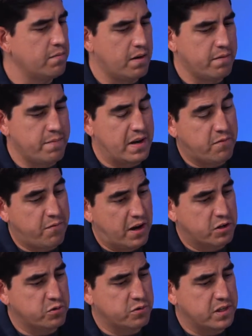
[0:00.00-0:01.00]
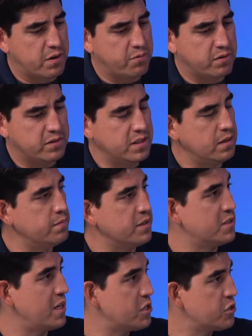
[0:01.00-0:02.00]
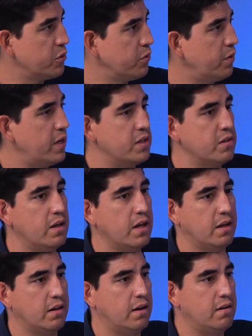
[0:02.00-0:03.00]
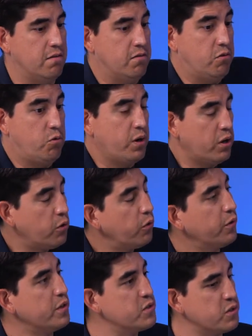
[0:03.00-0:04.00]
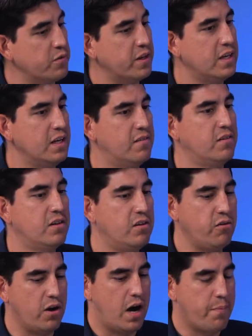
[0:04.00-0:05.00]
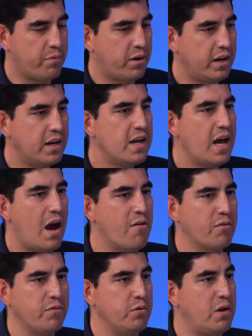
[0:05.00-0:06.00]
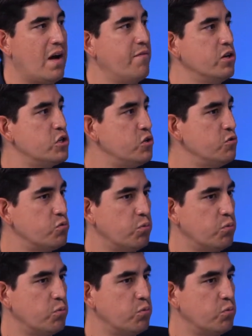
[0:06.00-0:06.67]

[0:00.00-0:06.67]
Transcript: manufacturers that were deemed essential and critical, and so they need to continue to operate. However, you'd have issues